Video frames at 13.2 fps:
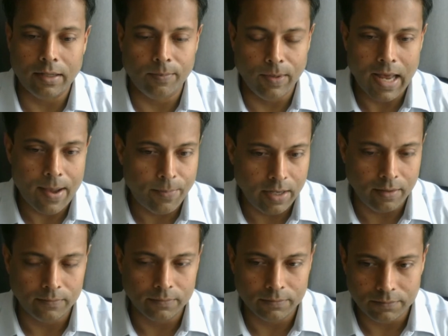that's been
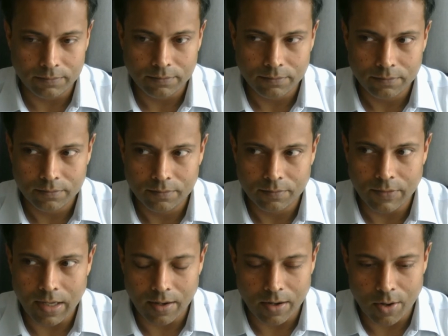happening.
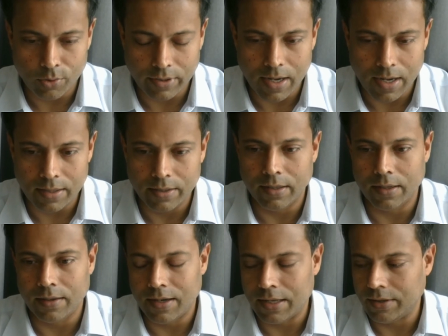I, I would say under
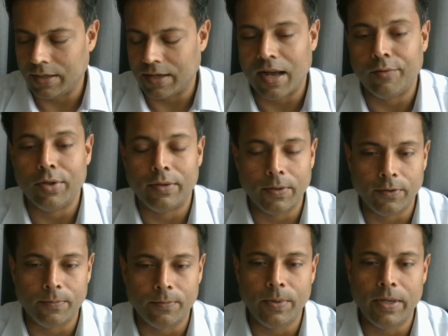the under the covers,
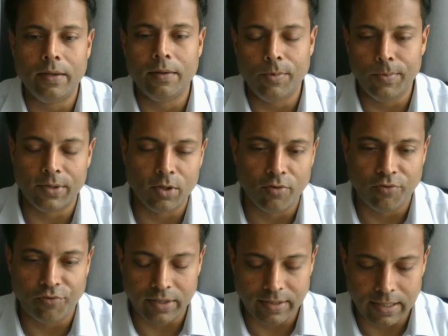so to speak. We've been
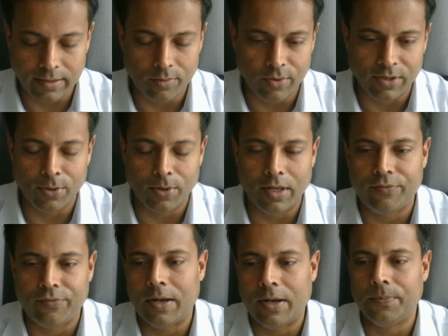so fixated with
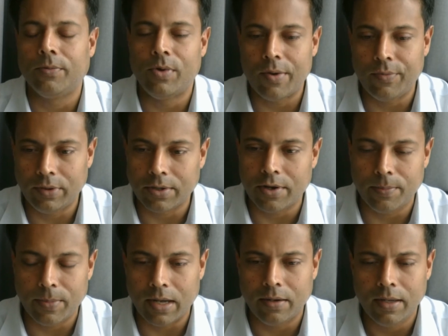solar farms, we haven't
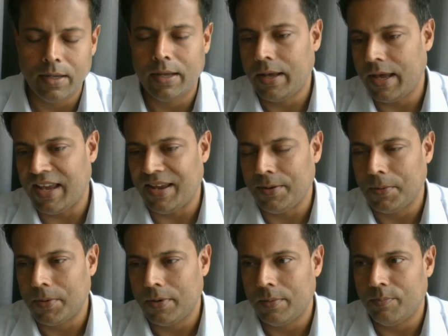thought about,
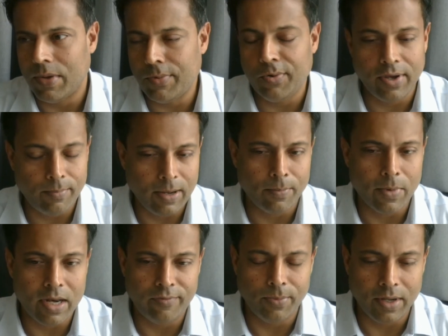hey, maybe we can
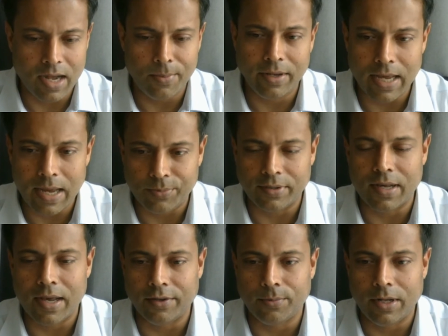make money from the carbon
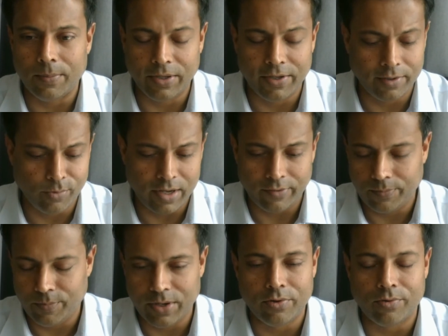capture side as well, because we
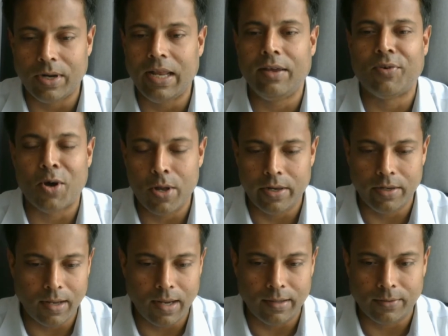have been drilling for
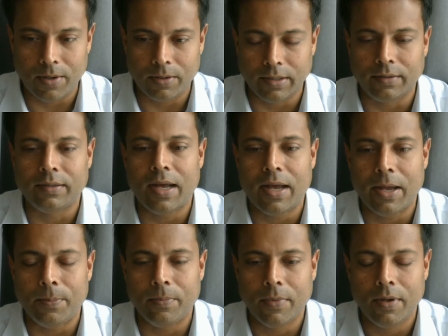oil and gas all this
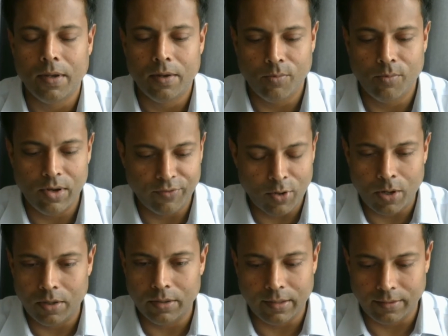time we have
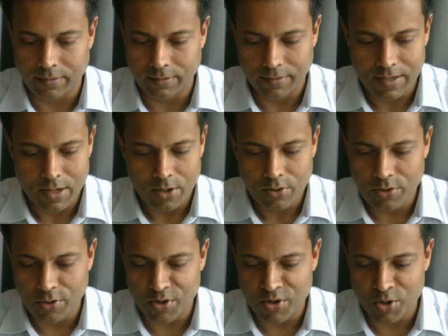all these
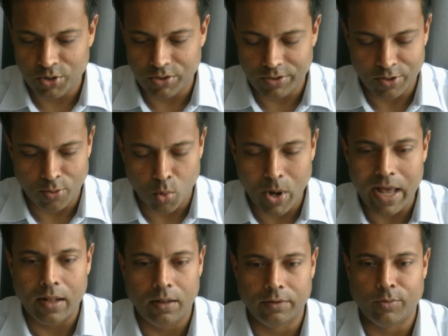huge, you know,
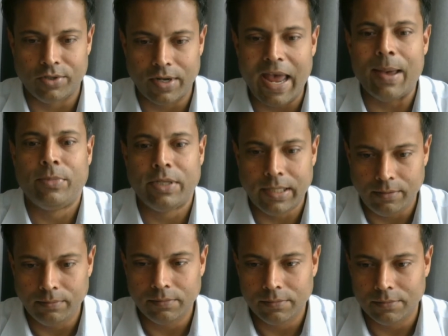wells which are
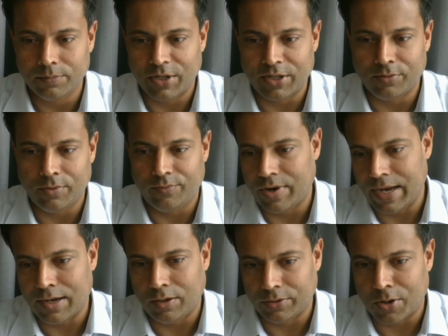empty because we've
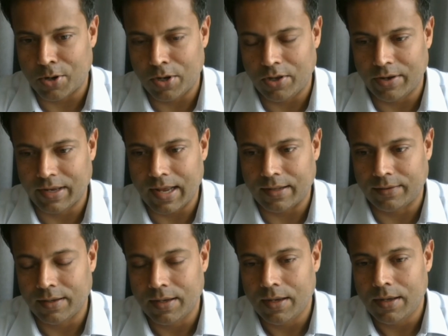drained all the oil and
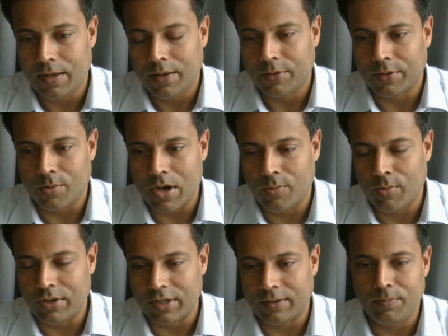gas. So why
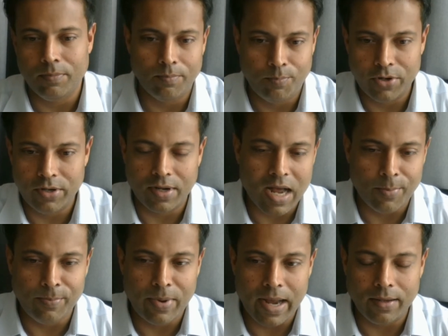don't we just put the
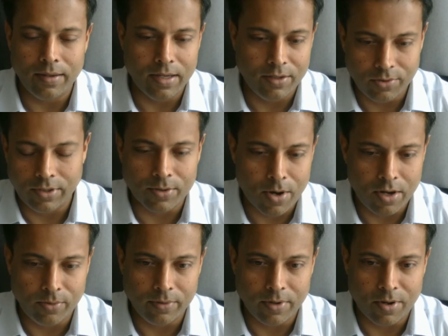carbon back into this
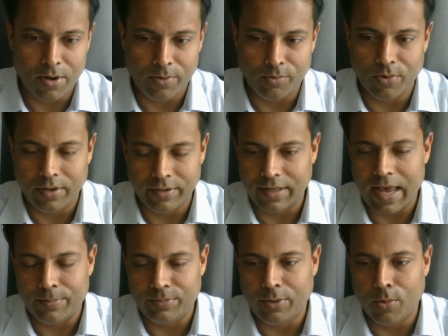oil, oil
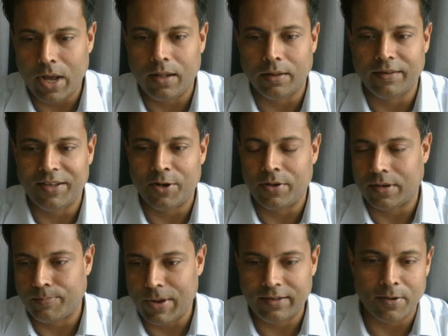these empty wells? You know,
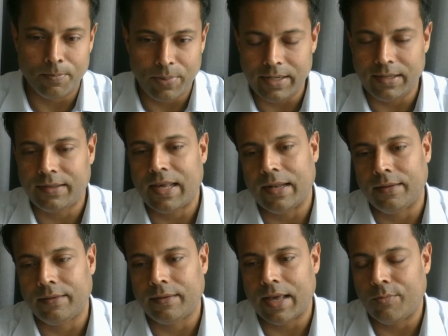it makes complete
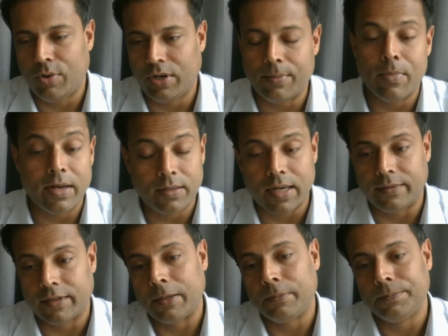sense, and we can
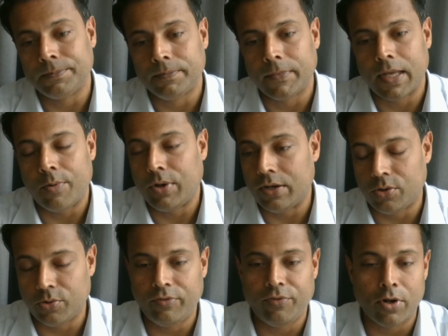monetize that. Yeah, we
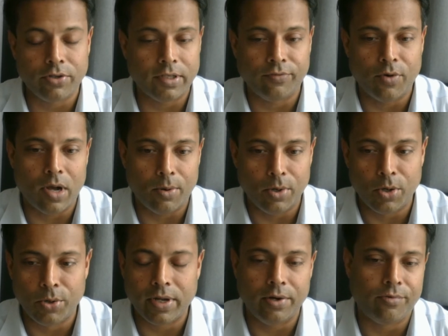can do it not just for our
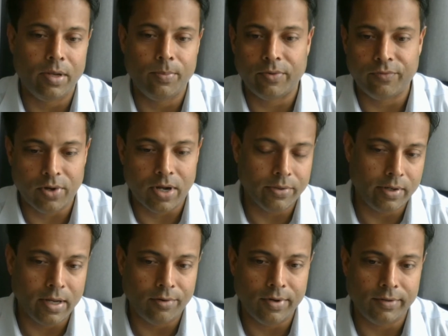own country, but for
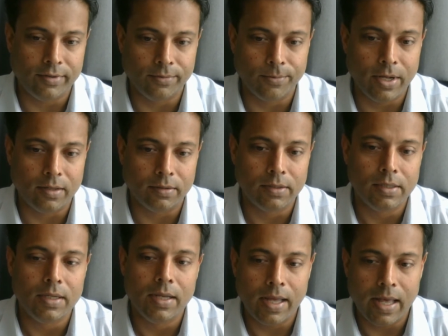other countries as well,
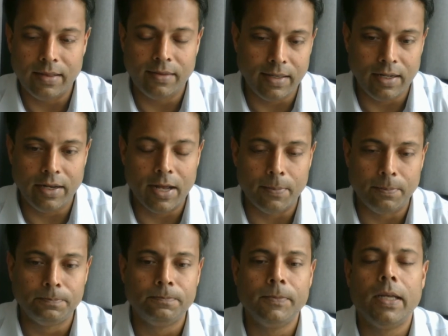and seal it
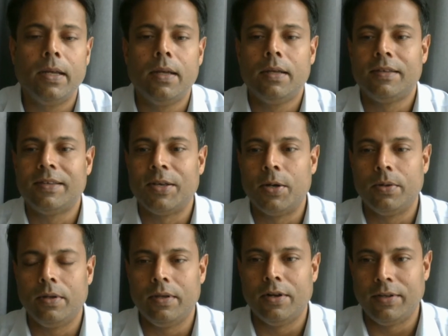up.
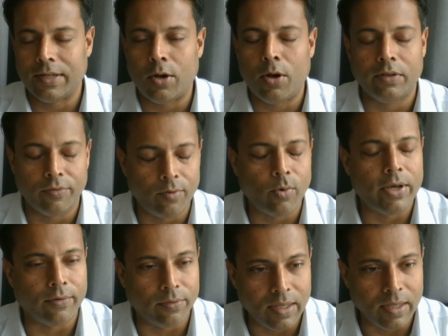So you know, these are all different
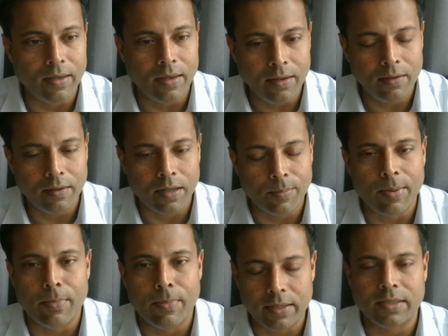ways of thinking
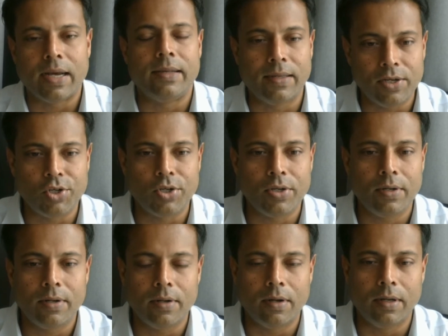about
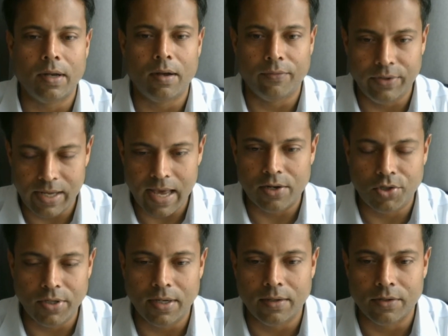monetization uh, of the
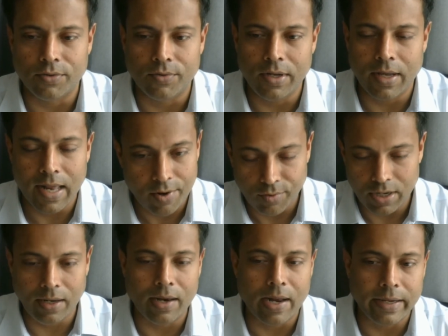energy industry, and I
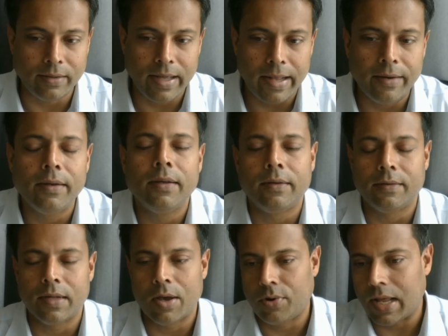really like that.
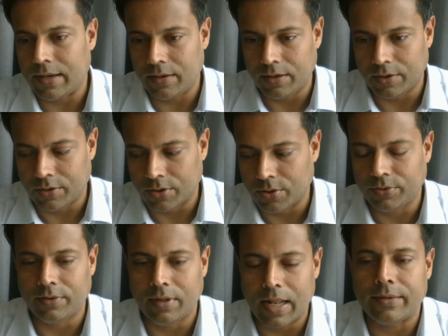So I would like you know
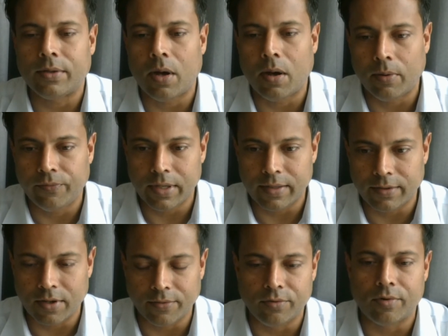those less
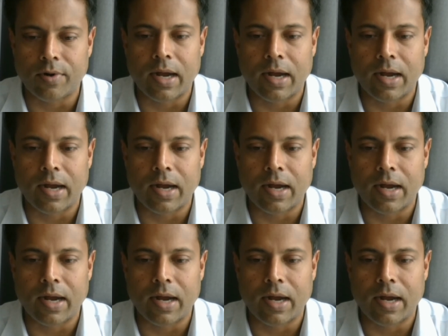obvious sort of